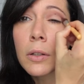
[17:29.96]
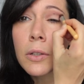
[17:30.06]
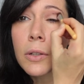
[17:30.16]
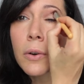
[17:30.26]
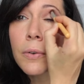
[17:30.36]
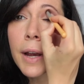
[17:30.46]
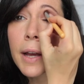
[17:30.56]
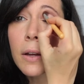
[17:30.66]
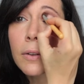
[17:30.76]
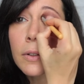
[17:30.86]
Just go
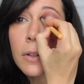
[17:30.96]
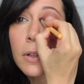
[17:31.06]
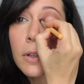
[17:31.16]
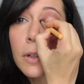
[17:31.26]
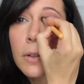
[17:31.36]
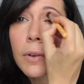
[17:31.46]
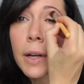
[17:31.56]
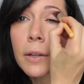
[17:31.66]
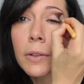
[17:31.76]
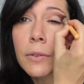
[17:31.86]
round and
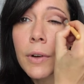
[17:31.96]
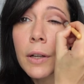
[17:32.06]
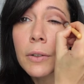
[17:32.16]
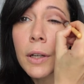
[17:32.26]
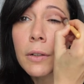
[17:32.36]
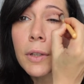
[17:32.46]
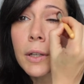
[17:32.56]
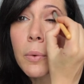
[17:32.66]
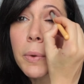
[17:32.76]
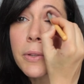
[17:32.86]
round and round, kind of
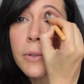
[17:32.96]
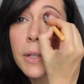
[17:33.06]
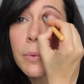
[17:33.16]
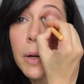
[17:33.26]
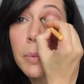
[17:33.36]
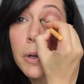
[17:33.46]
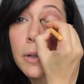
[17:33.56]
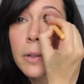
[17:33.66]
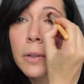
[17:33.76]
like a windscreen wiper.